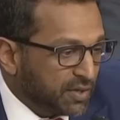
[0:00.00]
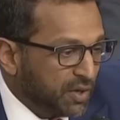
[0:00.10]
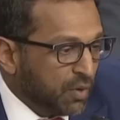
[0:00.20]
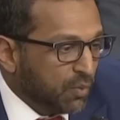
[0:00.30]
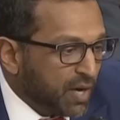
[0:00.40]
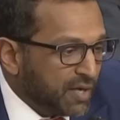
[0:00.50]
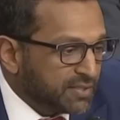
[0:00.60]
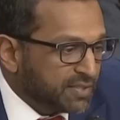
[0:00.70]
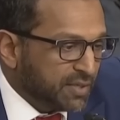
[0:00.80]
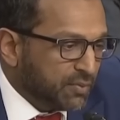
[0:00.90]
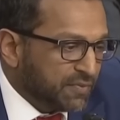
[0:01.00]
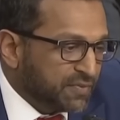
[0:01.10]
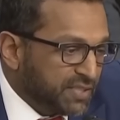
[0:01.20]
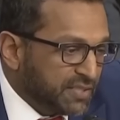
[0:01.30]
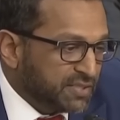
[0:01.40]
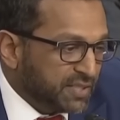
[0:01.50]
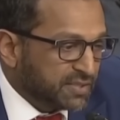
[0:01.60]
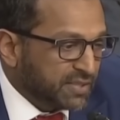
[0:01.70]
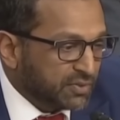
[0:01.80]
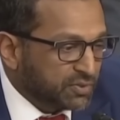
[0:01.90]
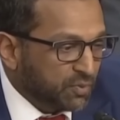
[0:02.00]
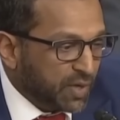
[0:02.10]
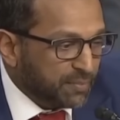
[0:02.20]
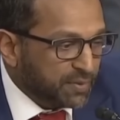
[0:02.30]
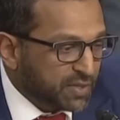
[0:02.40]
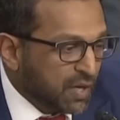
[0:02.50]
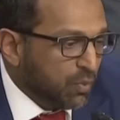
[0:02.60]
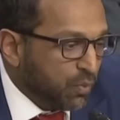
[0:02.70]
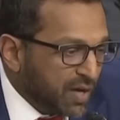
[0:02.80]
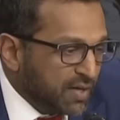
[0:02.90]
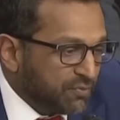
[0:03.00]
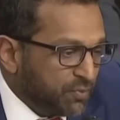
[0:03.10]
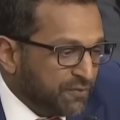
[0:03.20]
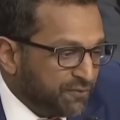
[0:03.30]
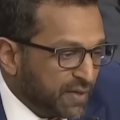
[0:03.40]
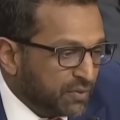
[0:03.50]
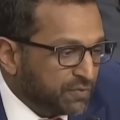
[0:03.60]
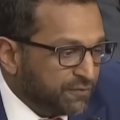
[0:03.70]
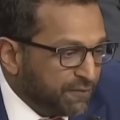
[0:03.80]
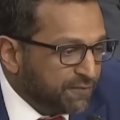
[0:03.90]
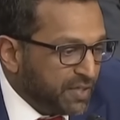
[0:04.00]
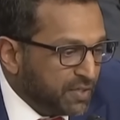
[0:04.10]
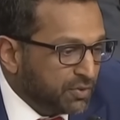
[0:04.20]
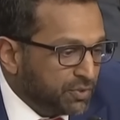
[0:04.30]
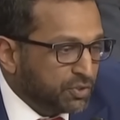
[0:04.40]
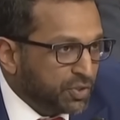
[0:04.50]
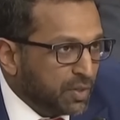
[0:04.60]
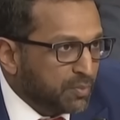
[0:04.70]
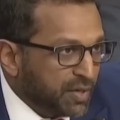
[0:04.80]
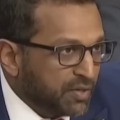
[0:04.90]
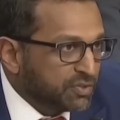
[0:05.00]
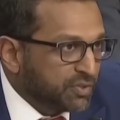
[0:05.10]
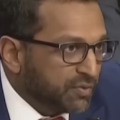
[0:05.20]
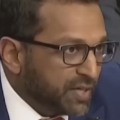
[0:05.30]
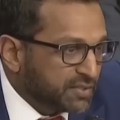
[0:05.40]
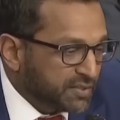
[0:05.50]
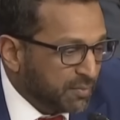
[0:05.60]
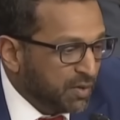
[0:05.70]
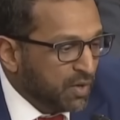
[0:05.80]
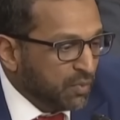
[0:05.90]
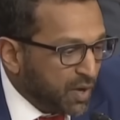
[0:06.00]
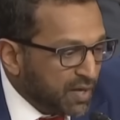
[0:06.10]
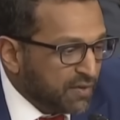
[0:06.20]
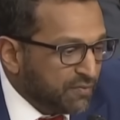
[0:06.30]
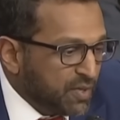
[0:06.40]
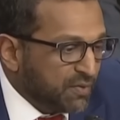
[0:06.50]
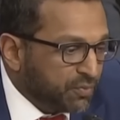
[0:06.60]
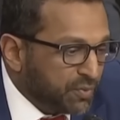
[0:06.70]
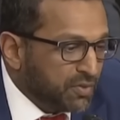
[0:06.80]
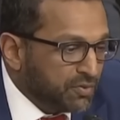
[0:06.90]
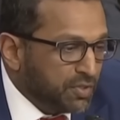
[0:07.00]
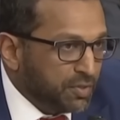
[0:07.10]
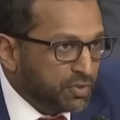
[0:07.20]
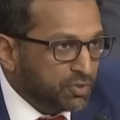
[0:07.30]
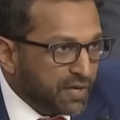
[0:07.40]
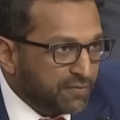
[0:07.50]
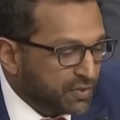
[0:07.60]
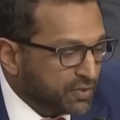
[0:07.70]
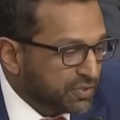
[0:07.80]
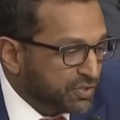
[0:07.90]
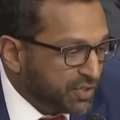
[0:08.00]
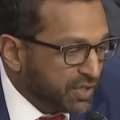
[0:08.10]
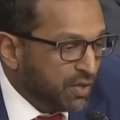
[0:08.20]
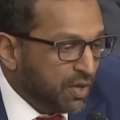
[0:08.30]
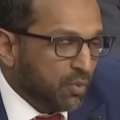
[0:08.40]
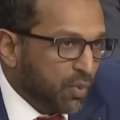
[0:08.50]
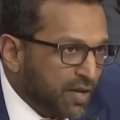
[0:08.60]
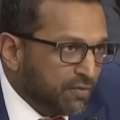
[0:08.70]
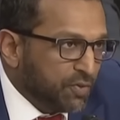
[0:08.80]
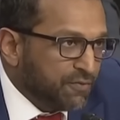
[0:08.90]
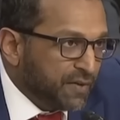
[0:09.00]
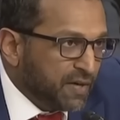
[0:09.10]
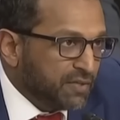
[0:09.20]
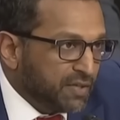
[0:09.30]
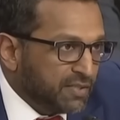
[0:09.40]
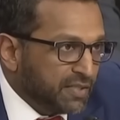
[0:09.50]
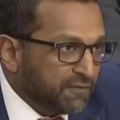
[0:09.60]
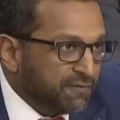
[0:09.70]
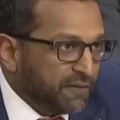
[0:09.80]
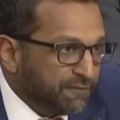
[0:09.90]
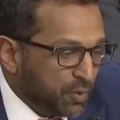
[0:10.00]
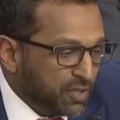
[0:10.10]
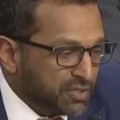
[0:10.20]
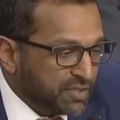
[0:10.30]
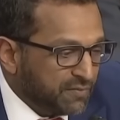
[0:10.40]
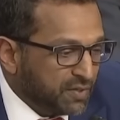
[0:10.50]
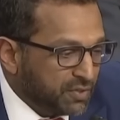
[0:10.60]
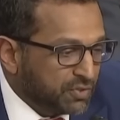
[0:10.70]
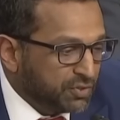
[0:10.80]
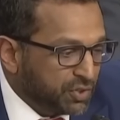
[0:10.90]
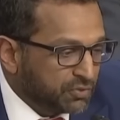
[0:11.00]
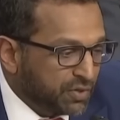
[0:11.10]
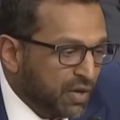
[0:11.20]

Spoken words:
Why is it that we have seized 6,000 weapons? Why have we found 1,500 child predators and arrested them? Why have we 300 human traffickers in jail? Why have we found and identified 4,700 children?